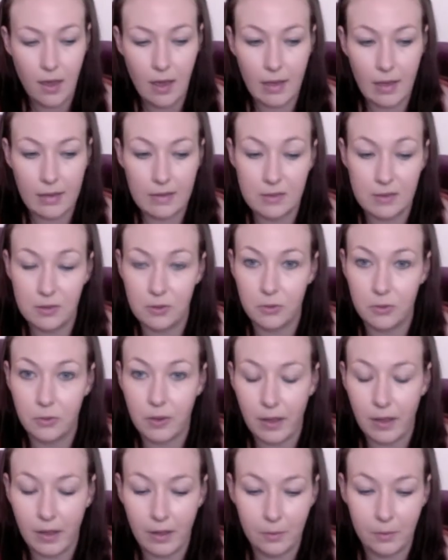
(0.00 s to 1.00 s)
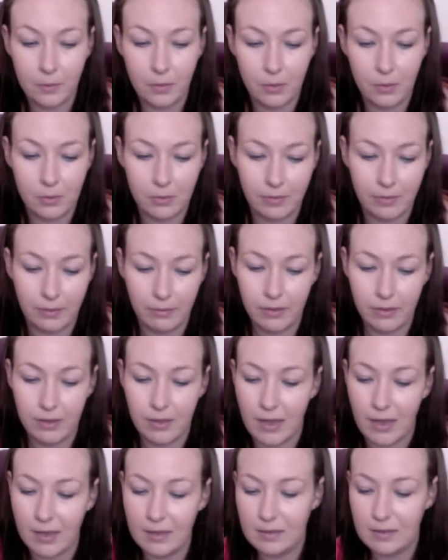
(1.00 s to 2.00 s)
as you probably
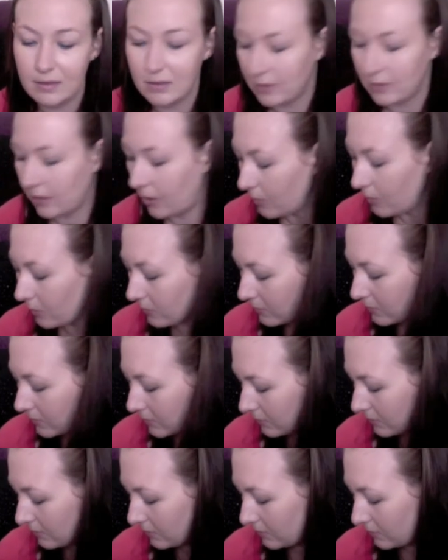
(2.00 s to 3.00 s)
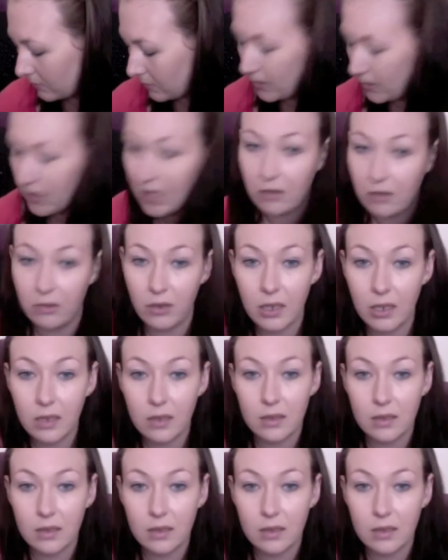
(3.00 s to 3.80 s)
realised. Oh, you know what?